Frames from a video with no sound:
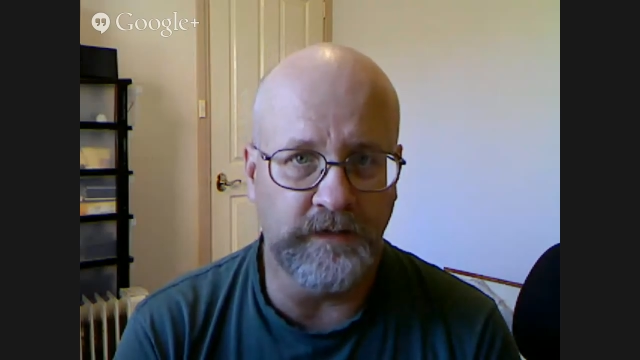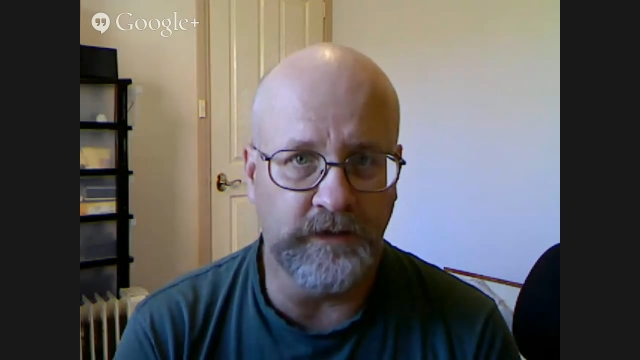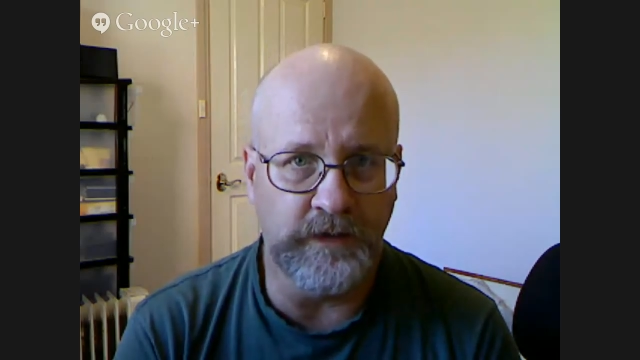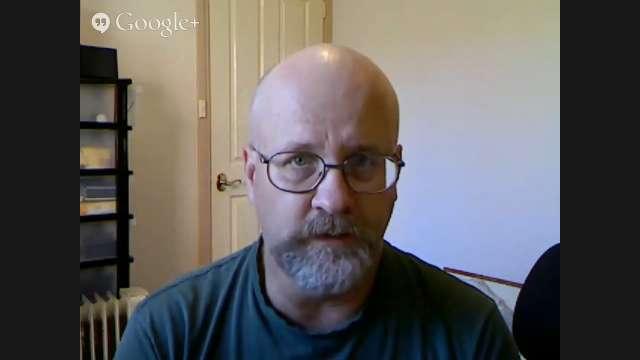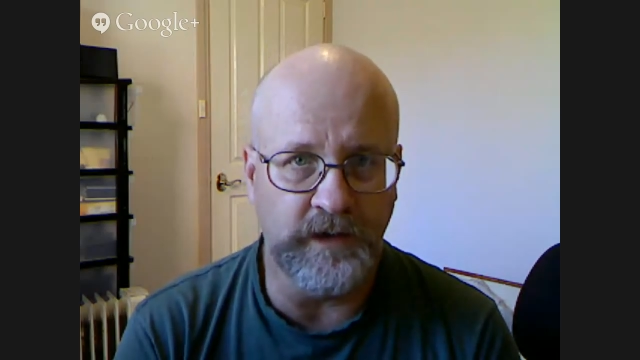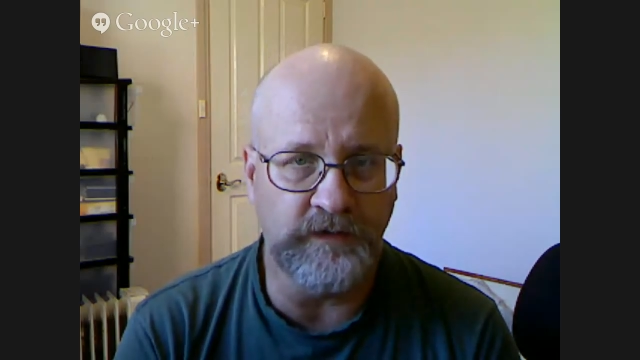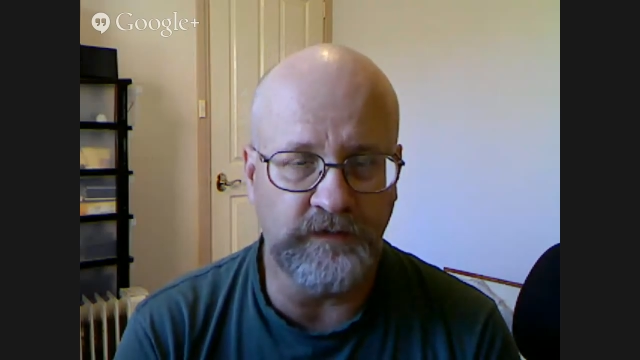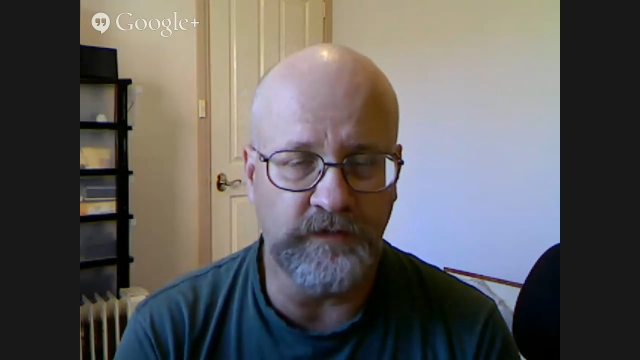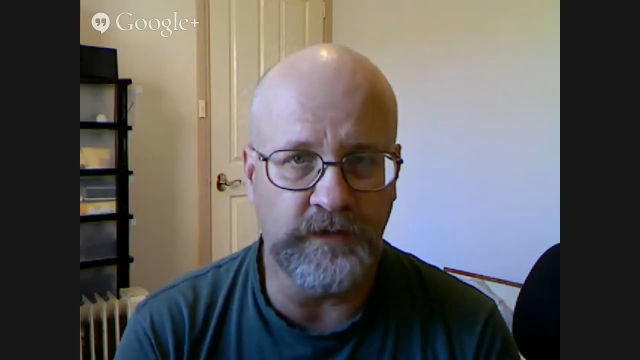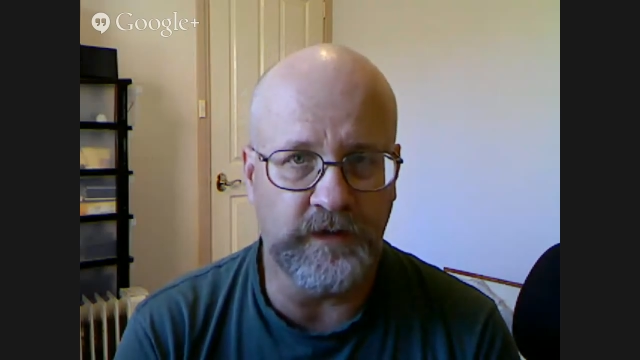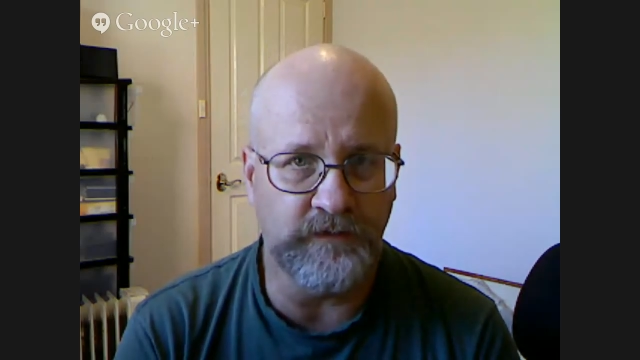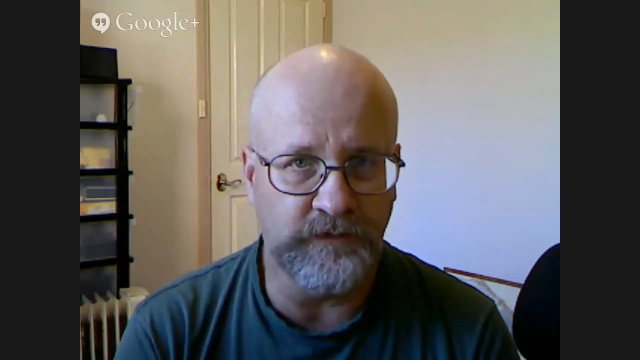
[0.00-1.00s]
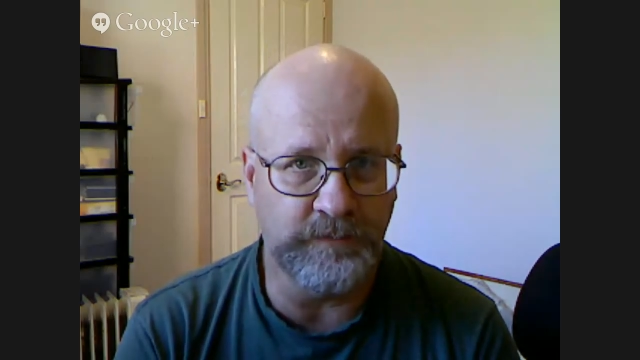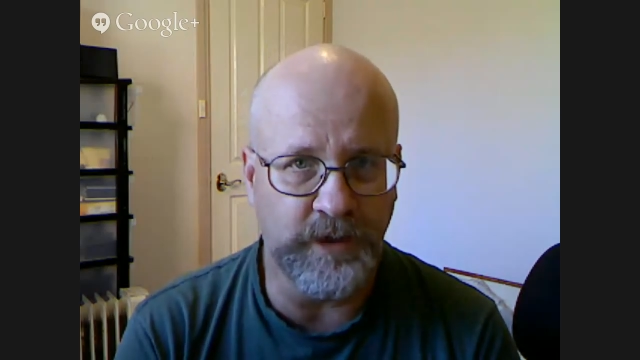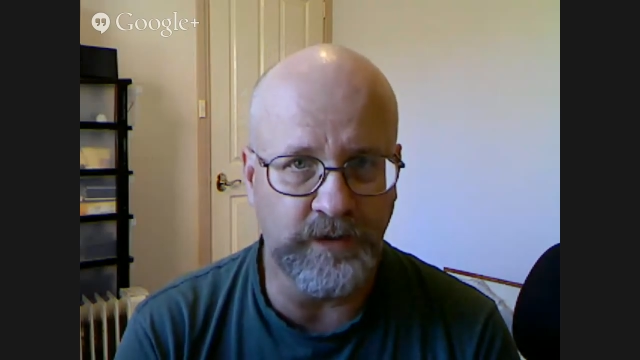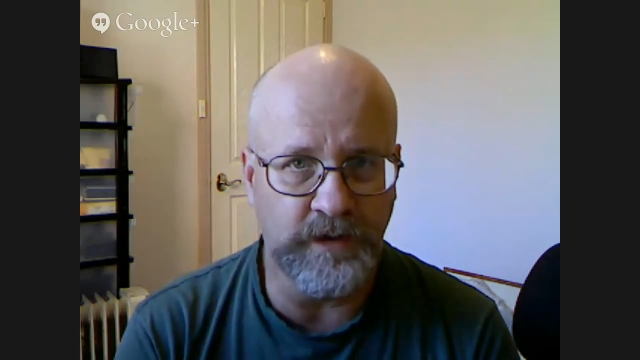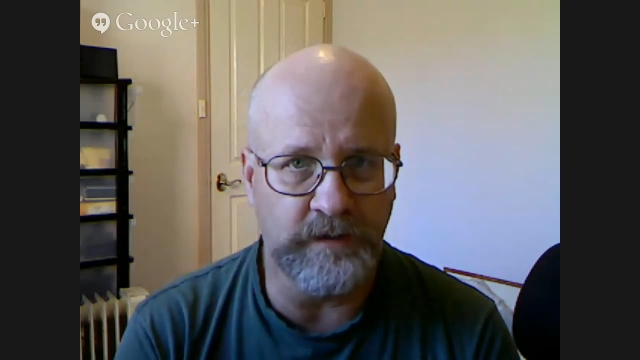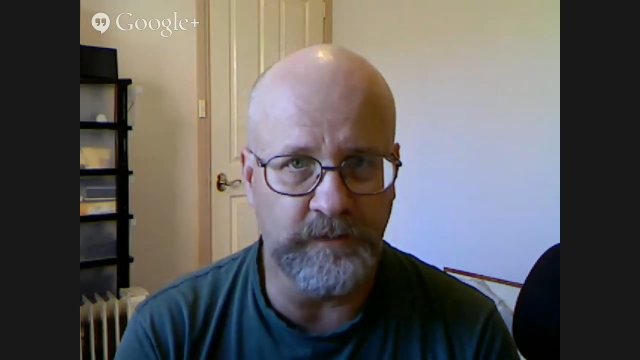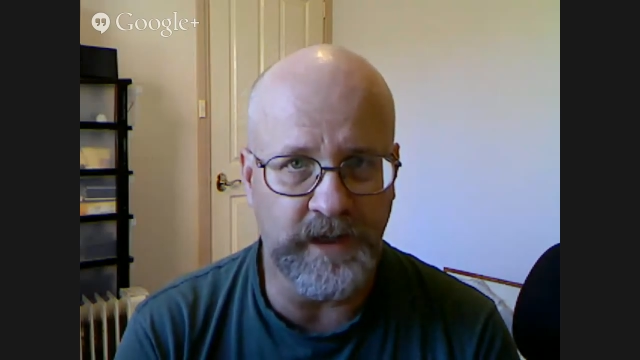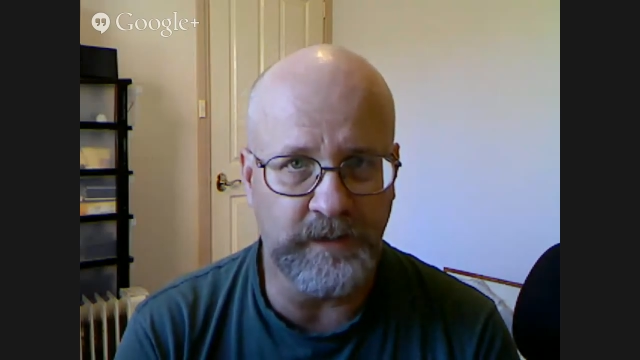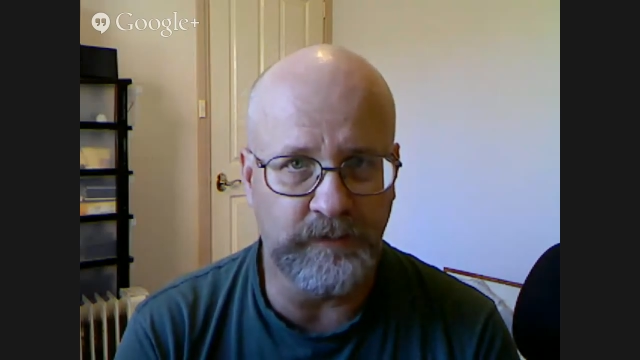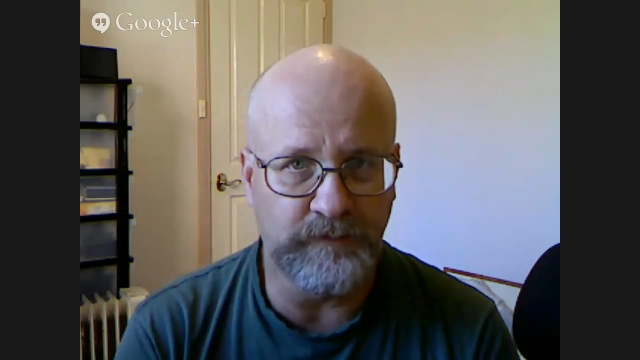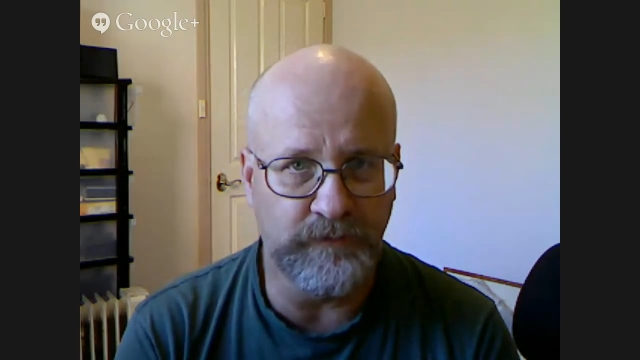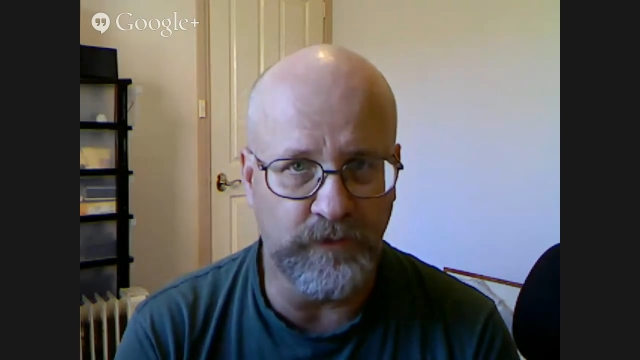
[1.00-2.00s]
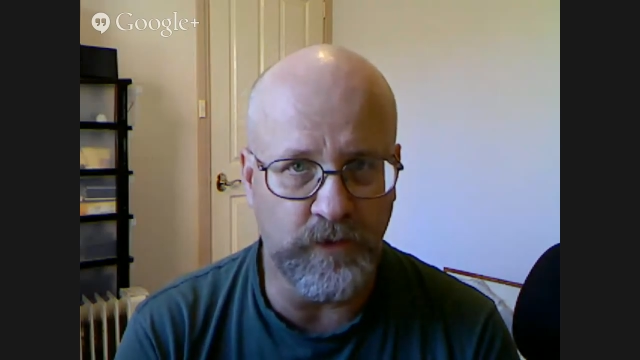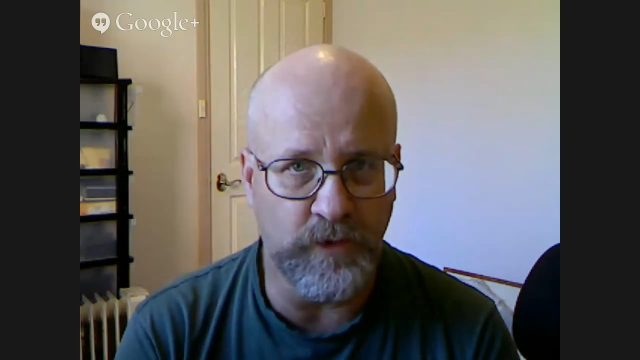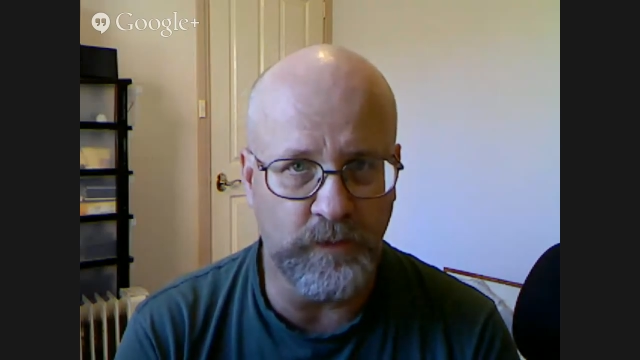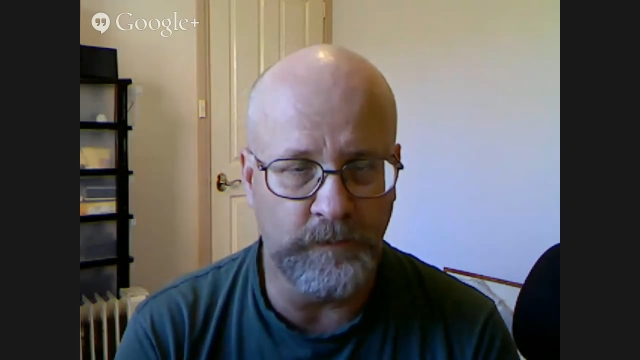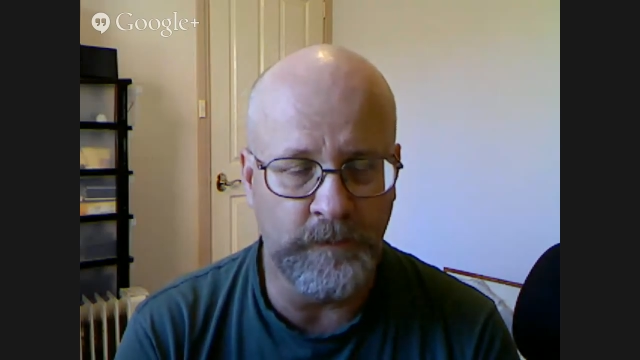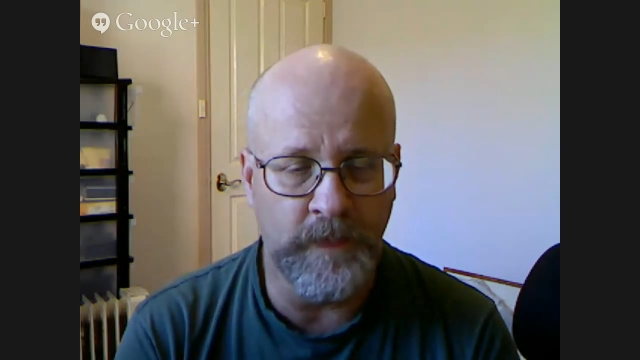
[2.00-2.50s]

in the US that I've spoken about before